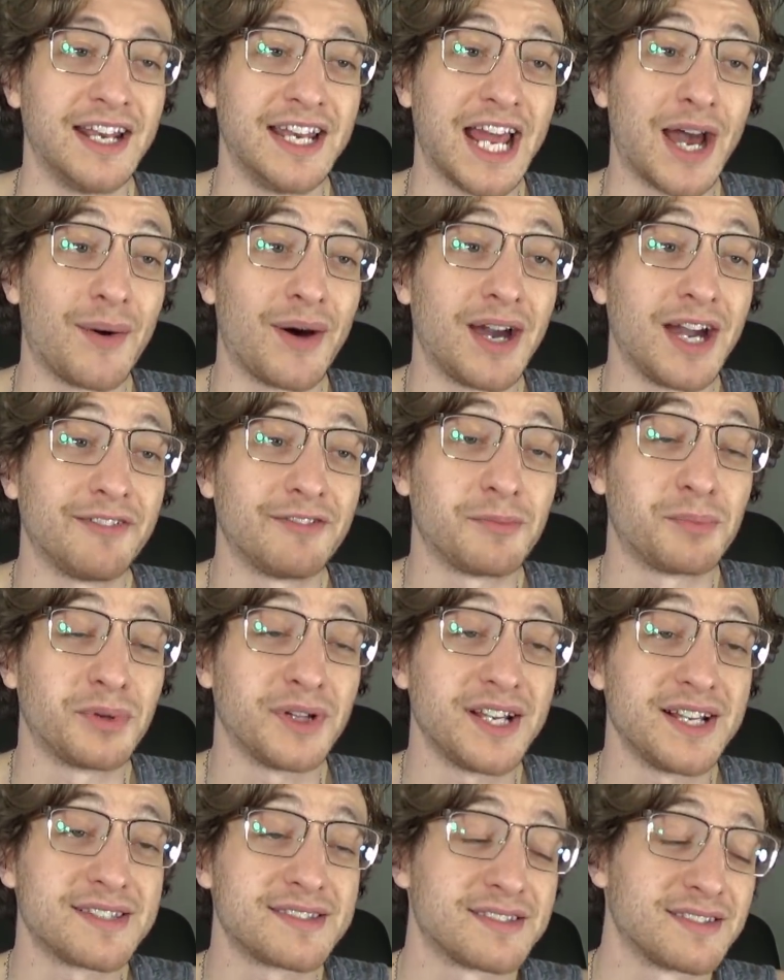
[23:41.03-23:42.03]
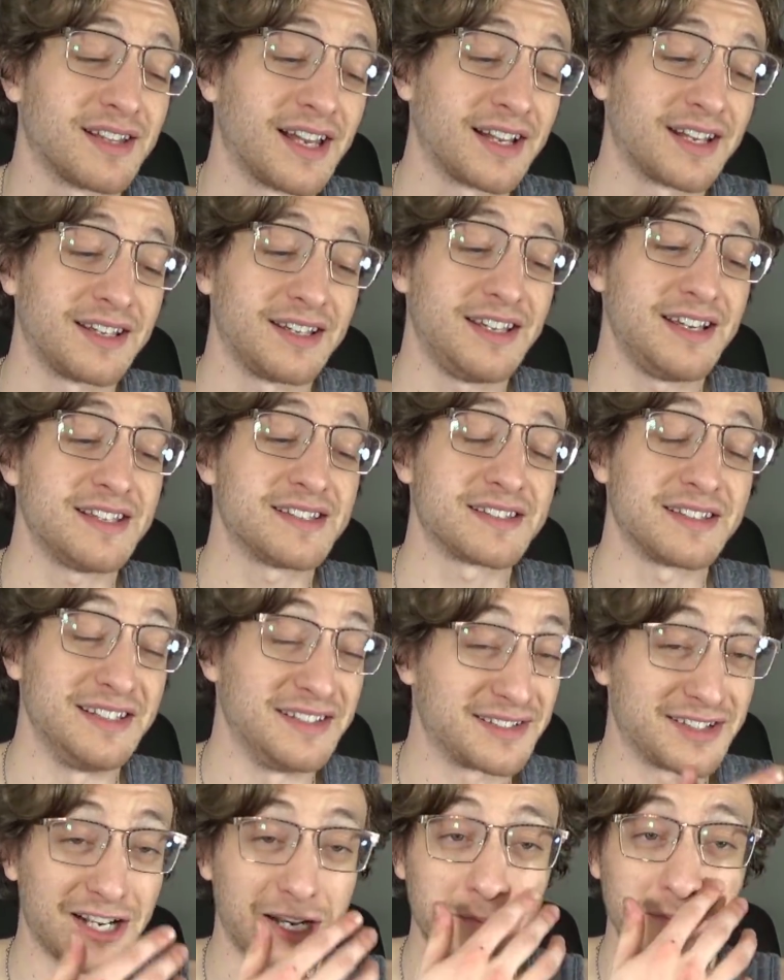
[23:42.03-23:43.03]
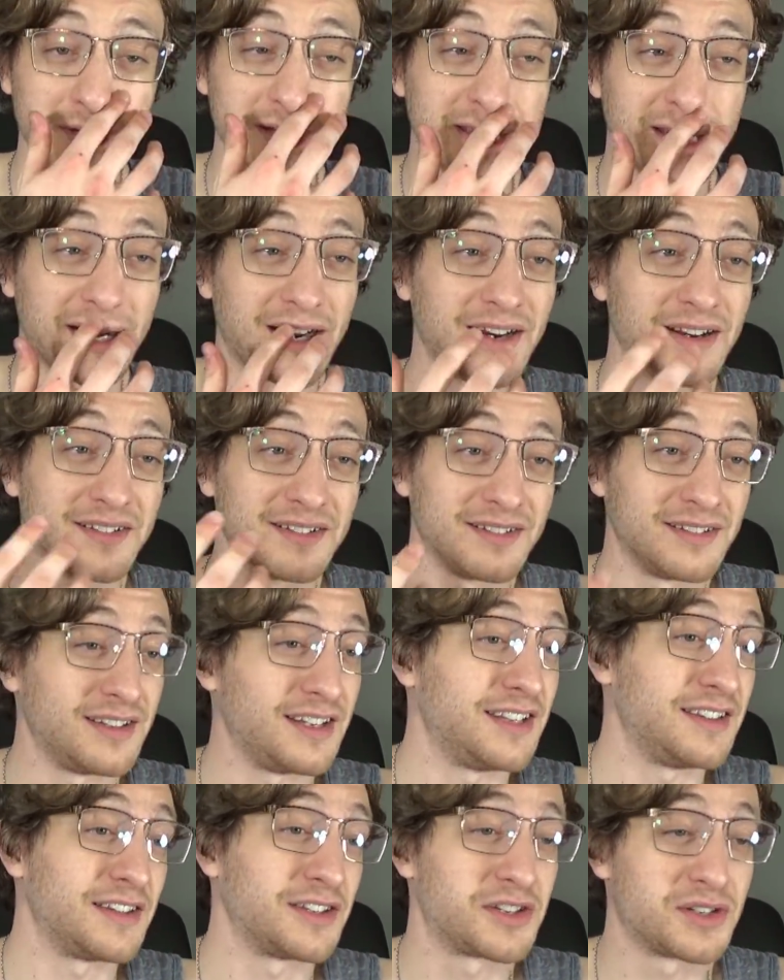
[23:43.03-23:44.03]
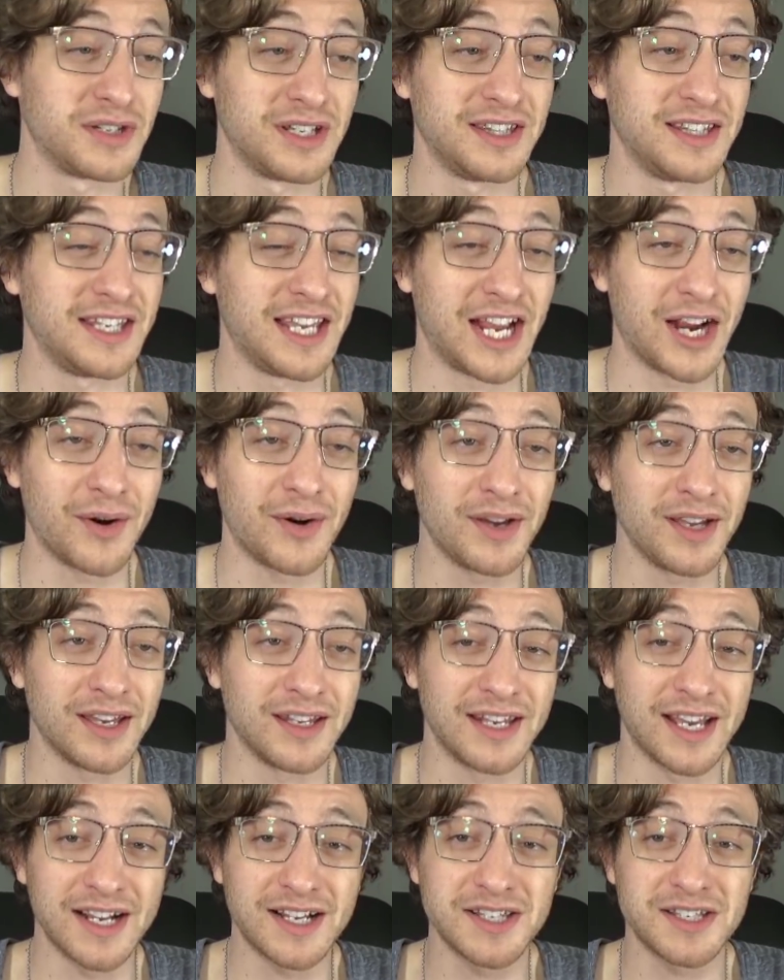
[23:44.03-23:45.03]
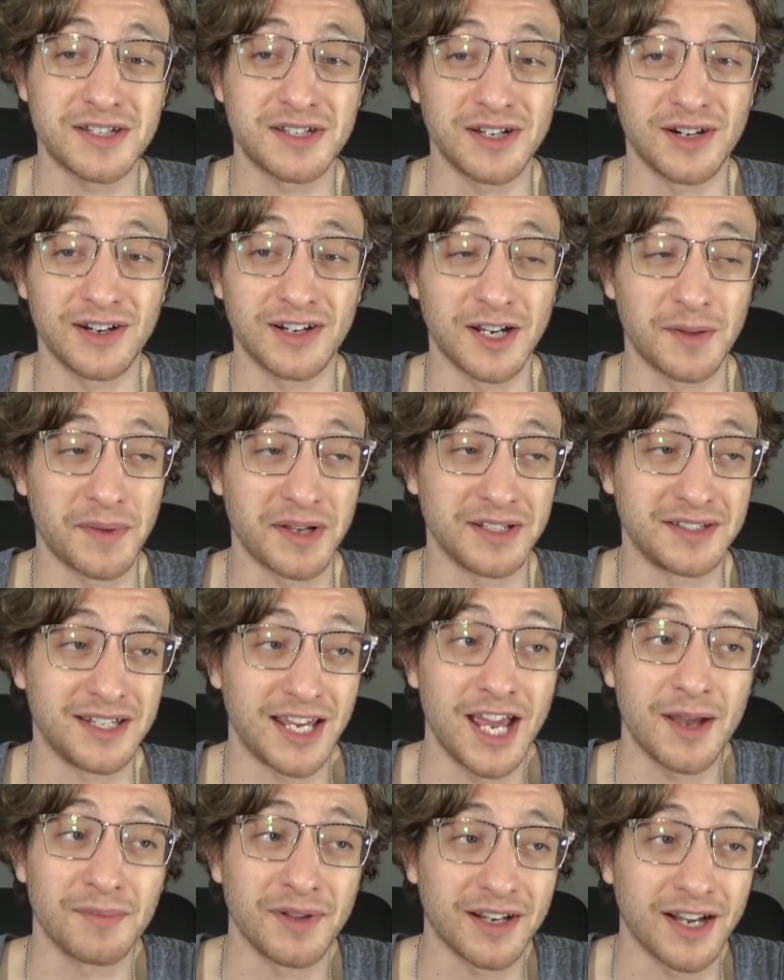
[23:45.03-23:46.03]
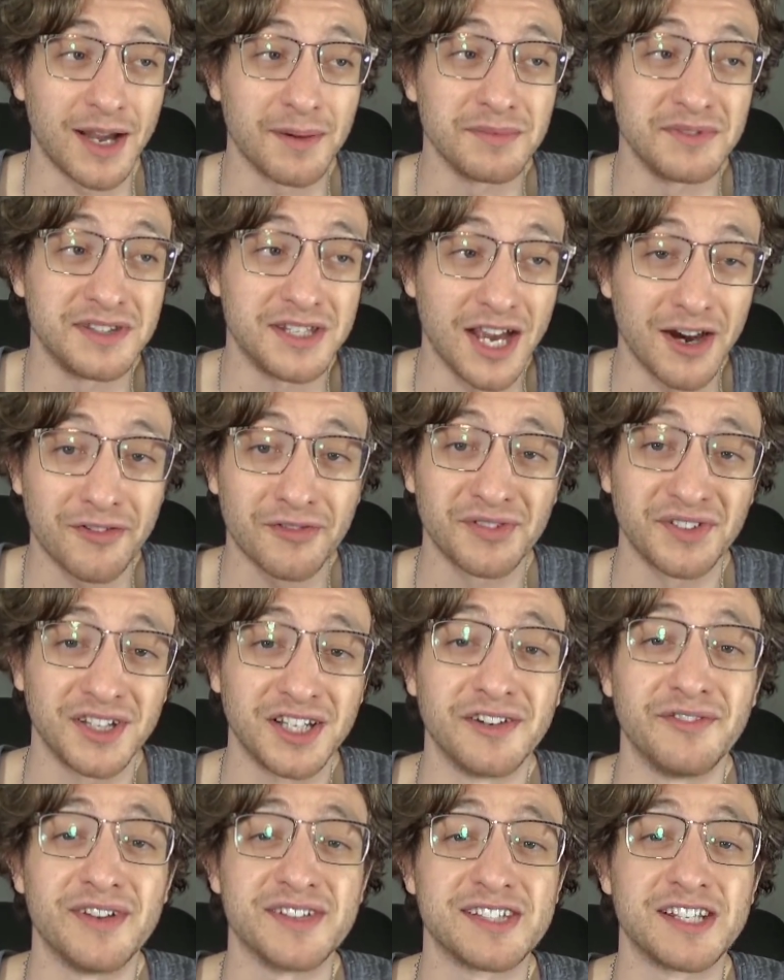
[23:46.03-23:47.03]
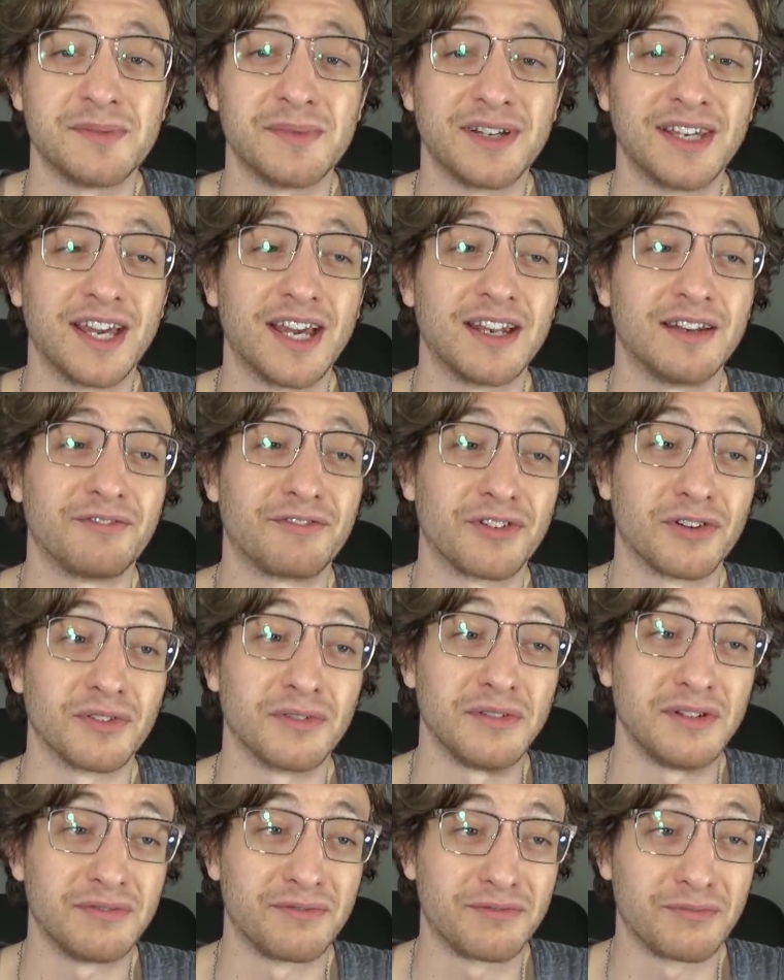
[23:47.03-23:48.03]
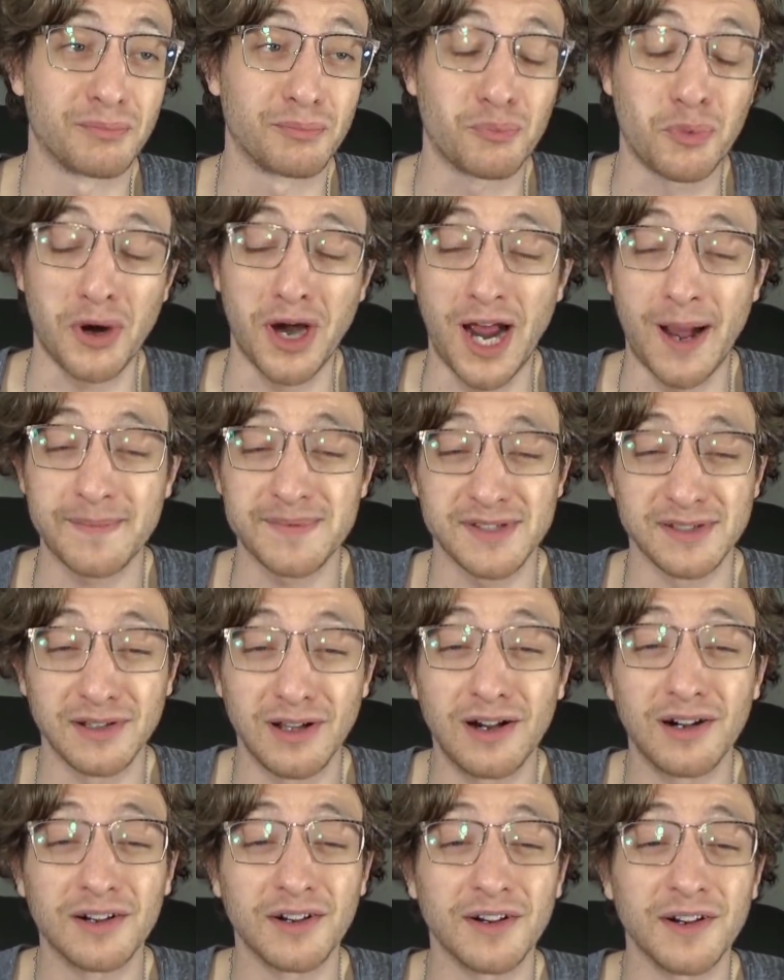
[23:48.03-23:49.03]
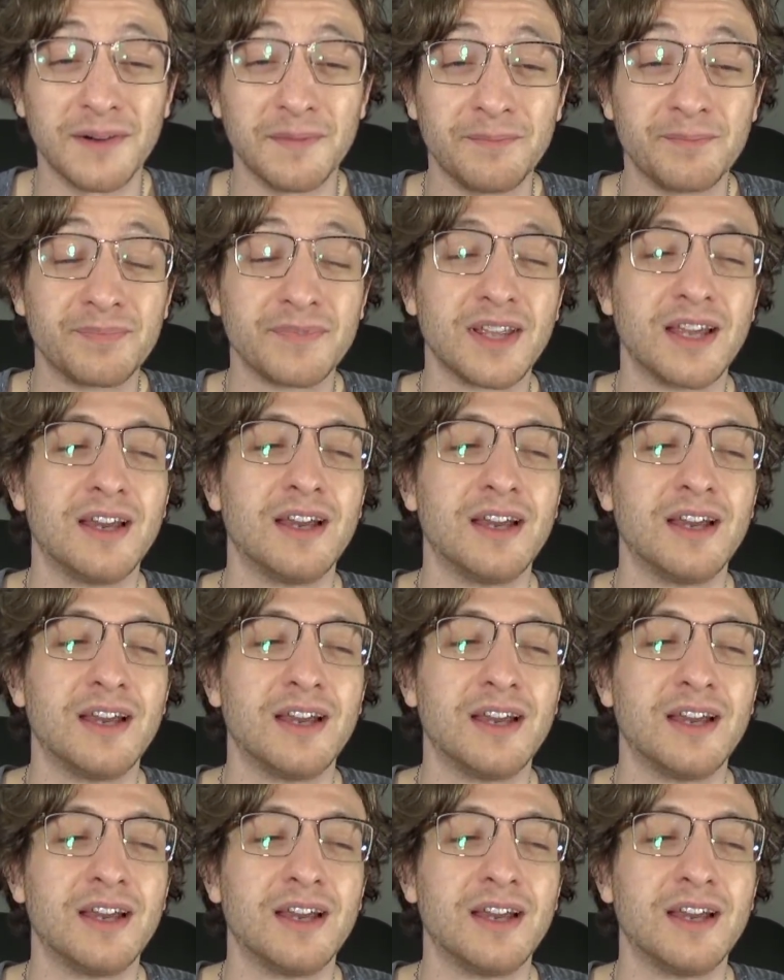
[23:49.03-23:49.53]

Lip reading: and now I have a place, like, he's gonna be there in the area next year, and I'm like, damn, like, I'm definitely gonna visit him again for perhaps longer.